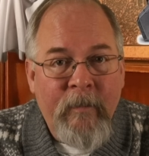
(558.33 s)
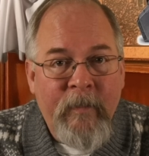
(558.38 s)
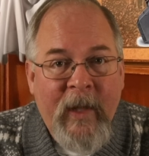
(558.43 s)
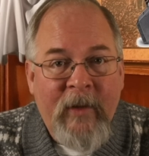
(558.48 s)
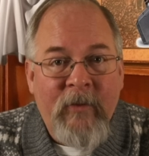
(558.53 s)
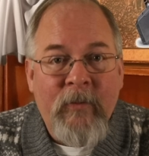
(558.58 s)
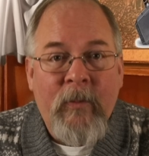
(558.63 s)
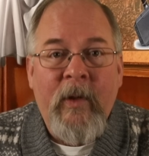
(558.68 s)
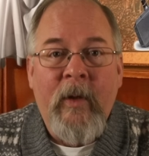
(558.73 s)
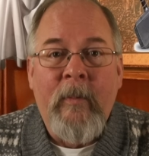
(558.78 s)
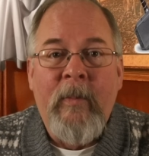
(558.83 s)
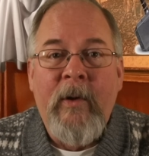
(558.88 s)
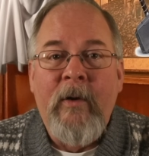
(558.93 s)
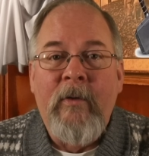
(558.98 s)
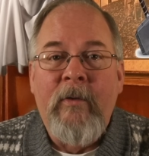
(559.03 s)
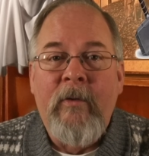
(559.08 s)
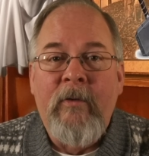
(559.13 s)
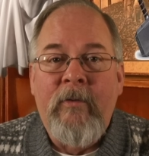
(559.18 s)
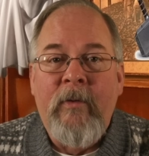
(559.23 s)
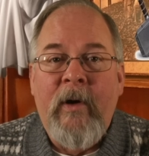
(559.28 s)
That's why the
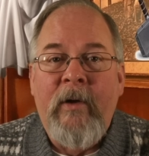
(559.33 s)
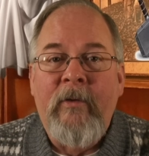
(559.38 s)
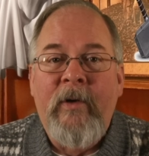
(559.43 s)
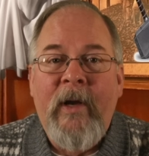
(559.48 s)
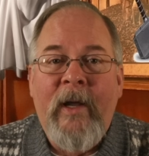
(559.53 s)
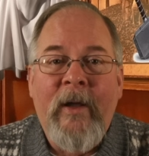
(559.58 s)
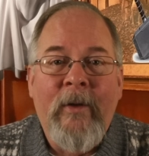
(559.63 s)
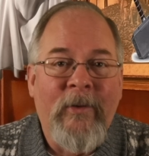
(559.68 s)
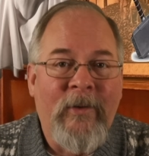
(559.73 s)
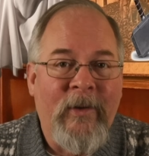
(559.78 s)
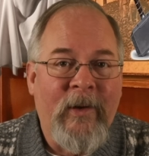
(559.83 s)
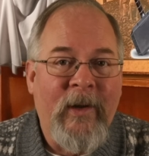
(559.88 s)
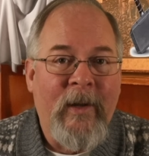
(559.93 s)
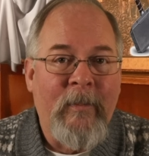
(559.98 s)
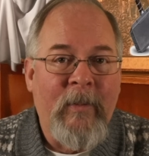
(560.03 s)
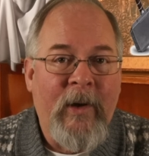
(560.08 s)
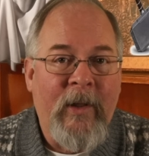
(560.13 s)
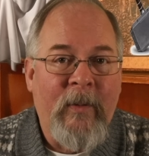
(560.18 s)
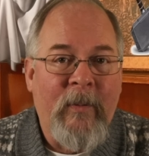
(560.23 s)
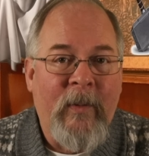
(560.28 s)
Punisher's dressed down
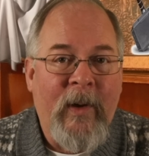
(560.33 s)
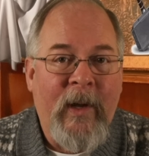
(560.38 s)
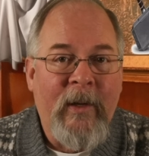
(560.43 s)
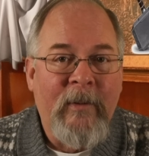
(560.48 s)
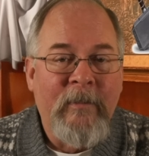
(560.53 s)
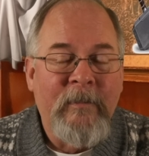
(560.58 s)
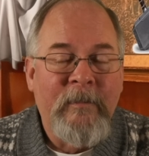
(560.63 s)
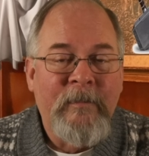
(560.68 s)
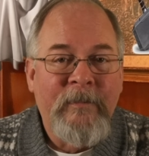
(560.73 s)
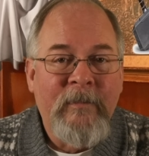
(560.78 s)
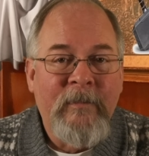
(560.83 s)
today, by the way.